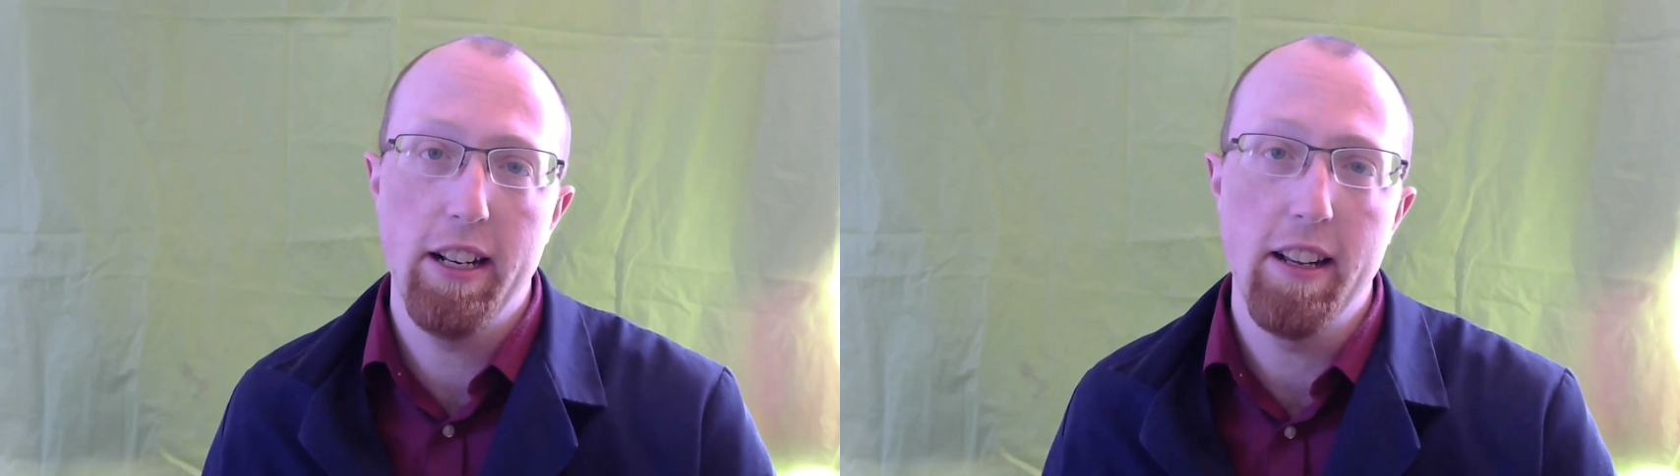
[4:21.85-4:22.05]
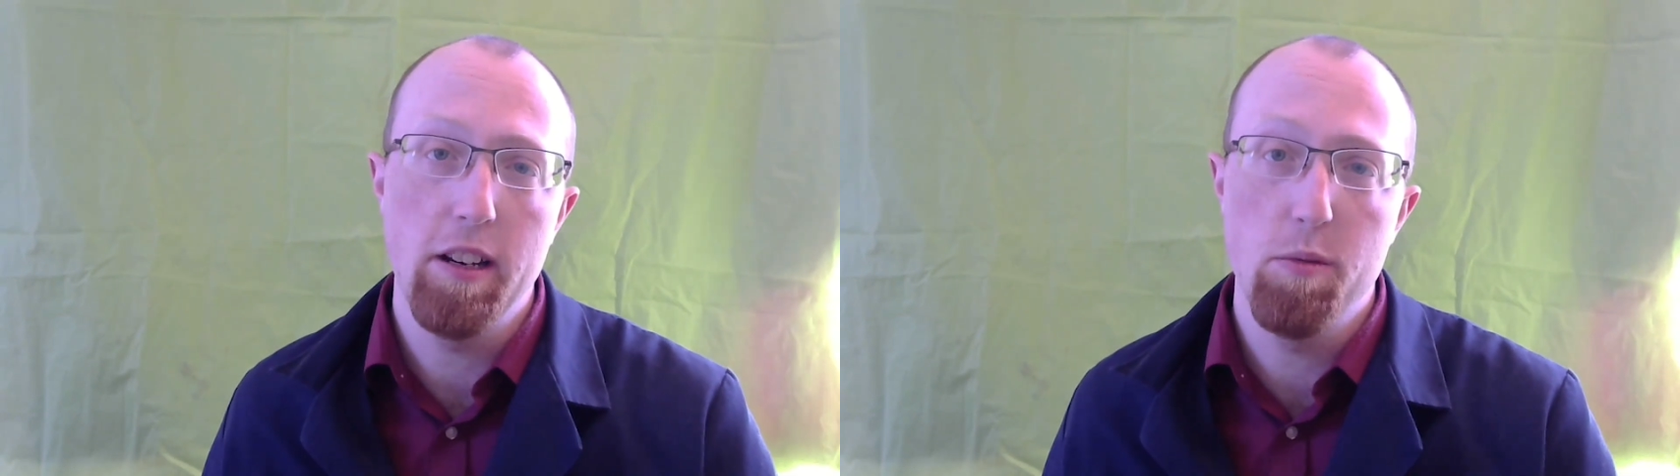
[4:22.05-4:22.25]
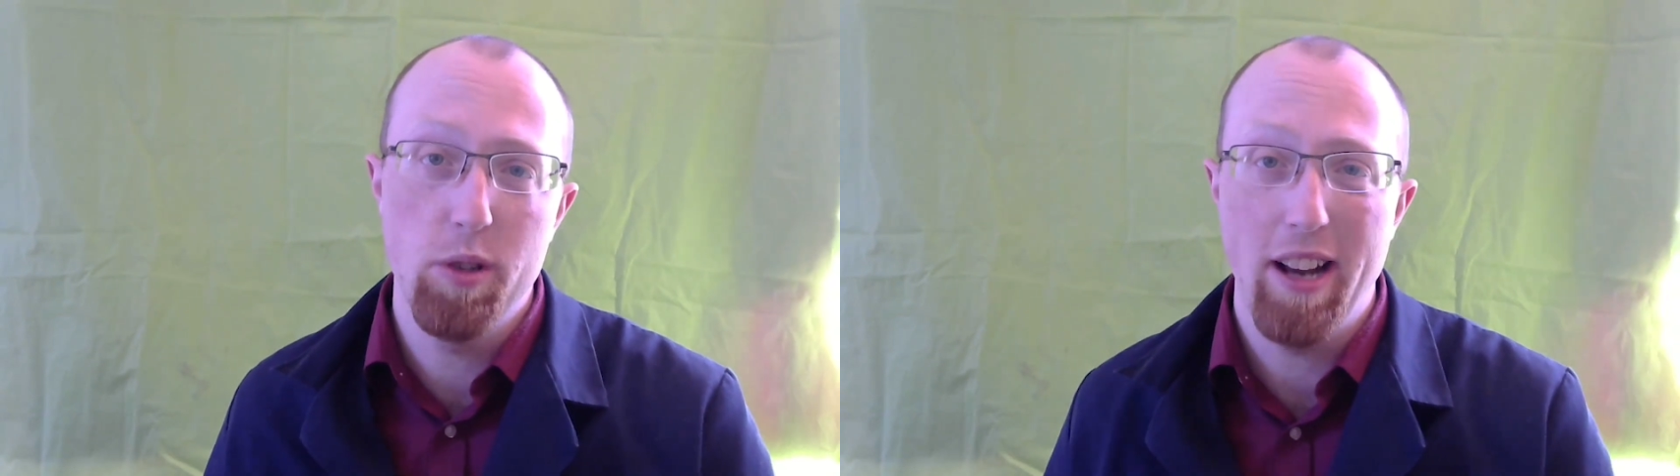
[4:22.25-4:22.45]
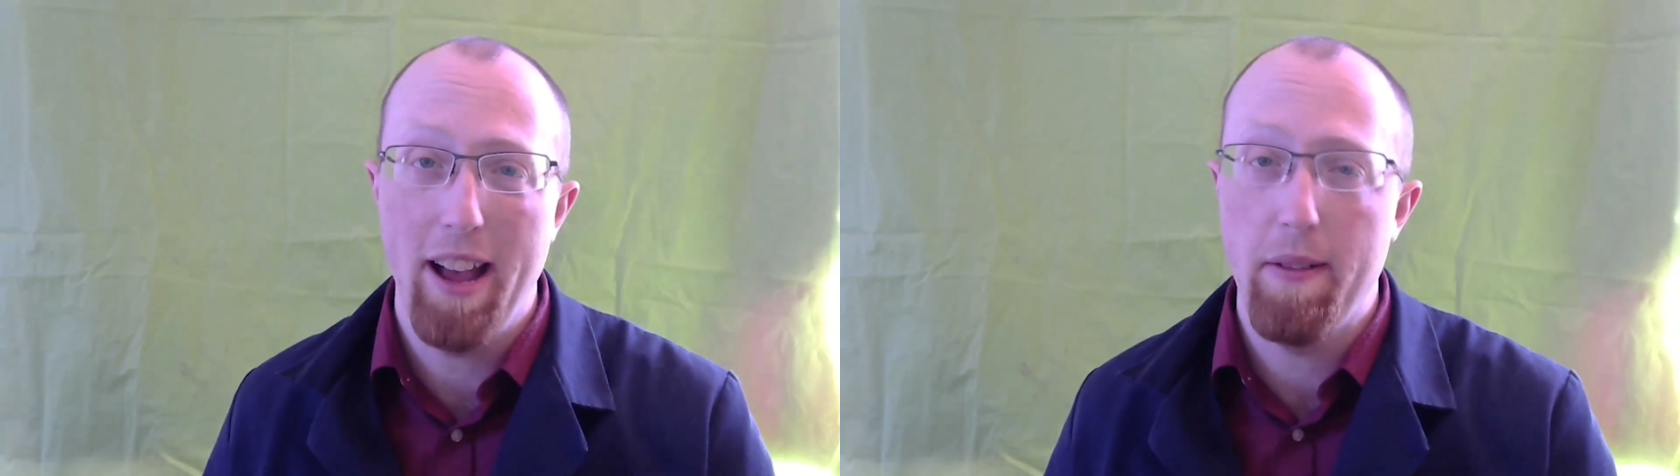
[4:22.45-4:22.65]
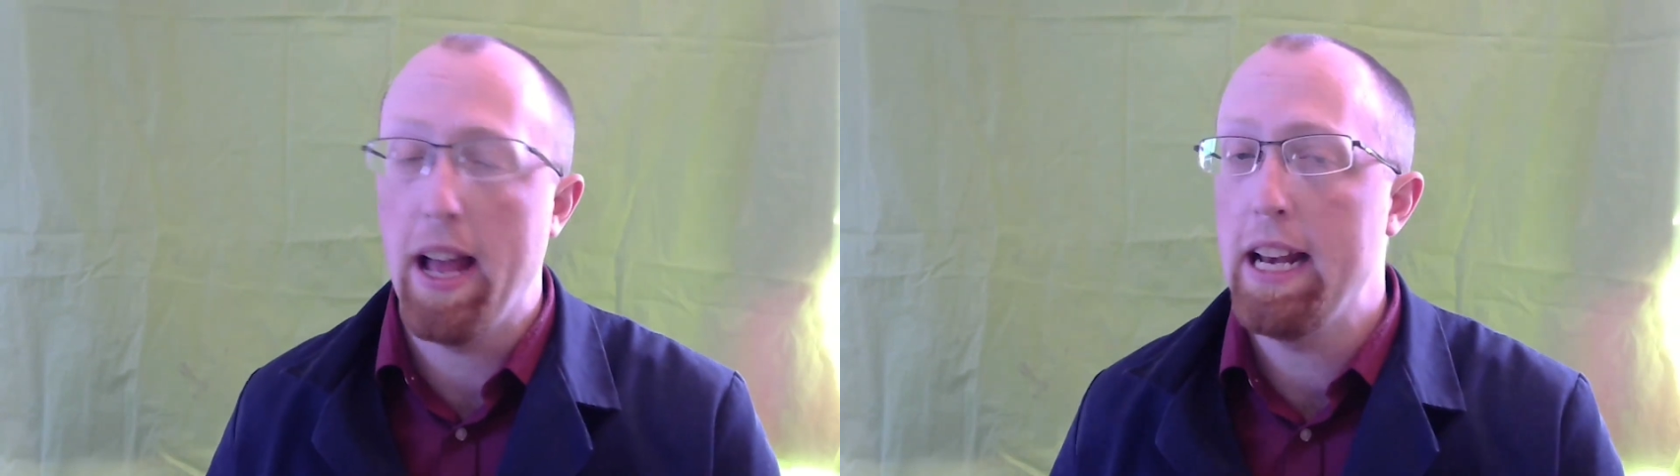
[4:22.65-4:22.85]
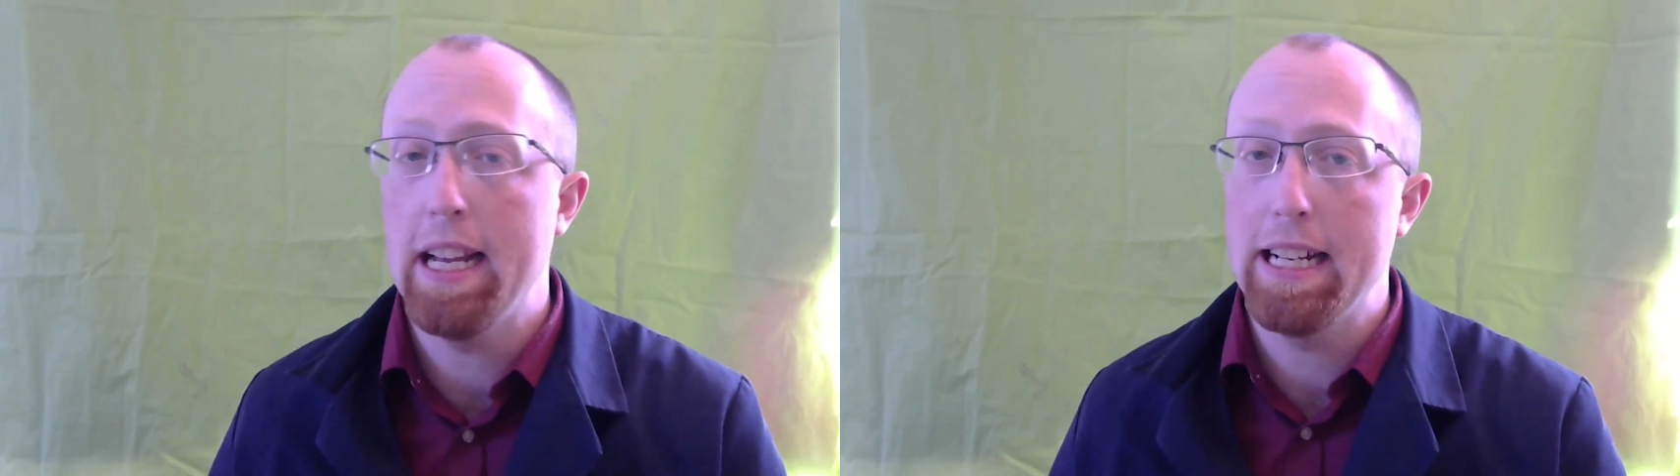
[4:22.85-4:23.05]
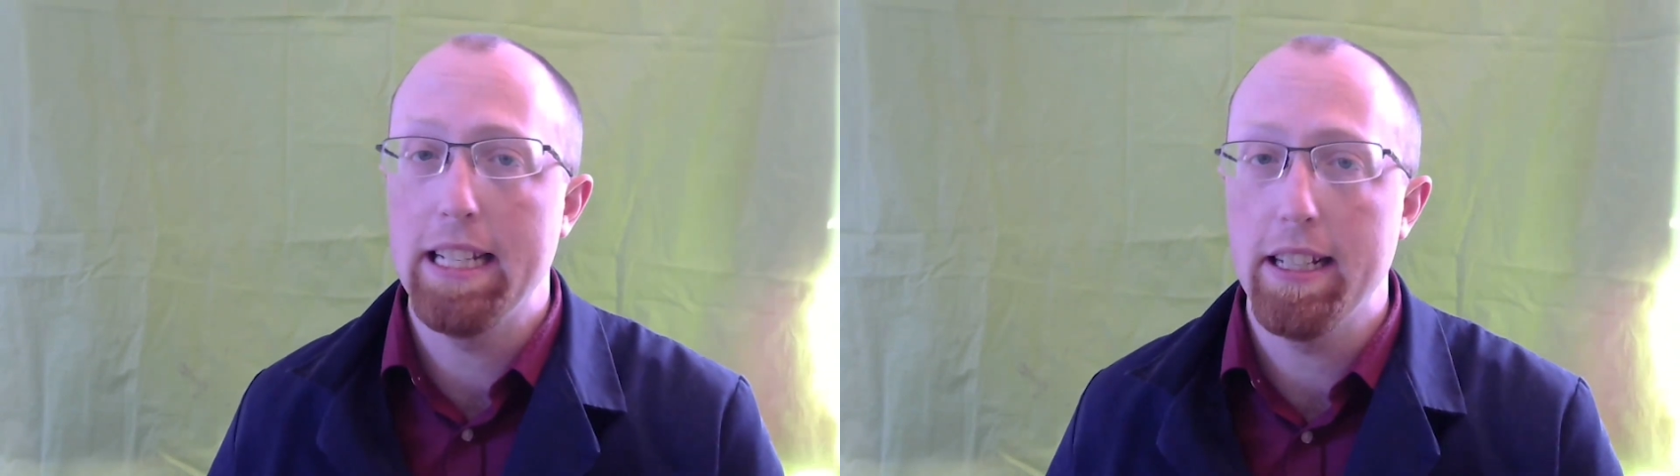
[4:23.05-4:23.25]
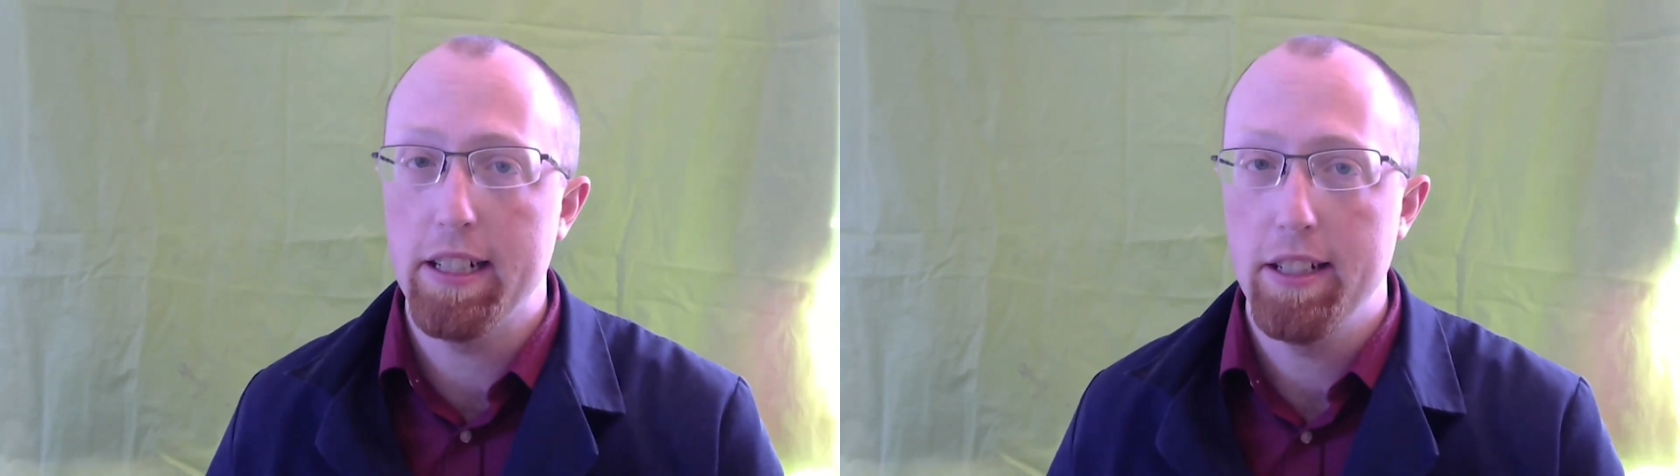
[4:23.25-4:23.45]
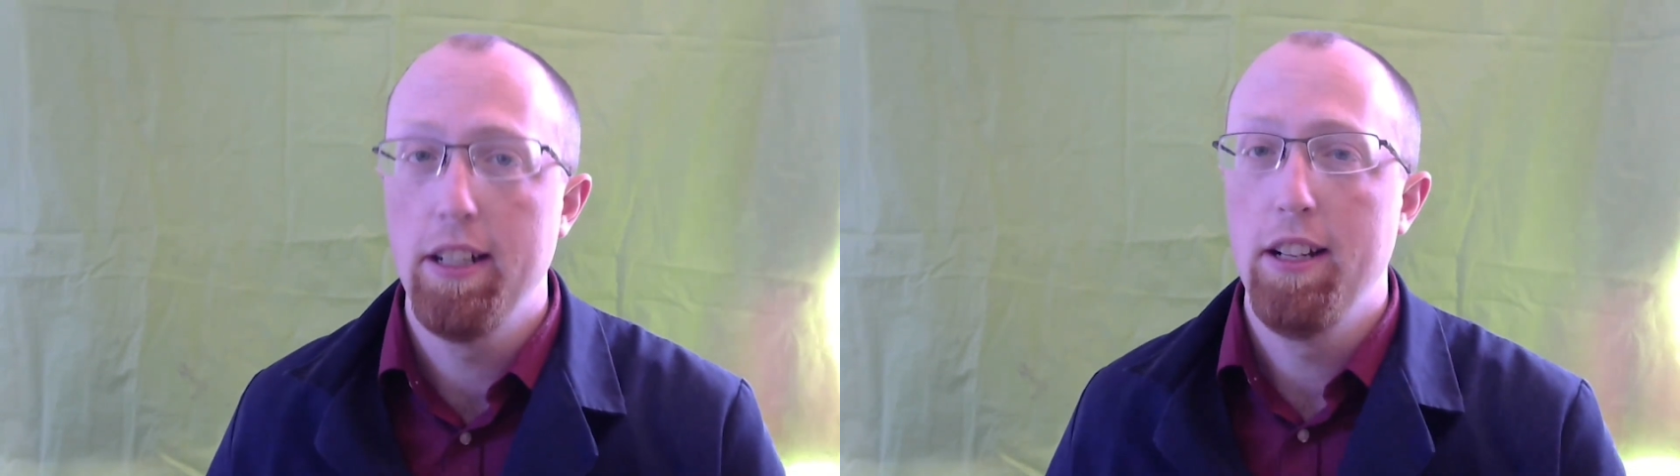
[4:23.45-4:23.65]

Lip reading: and then you wouldn't have any idea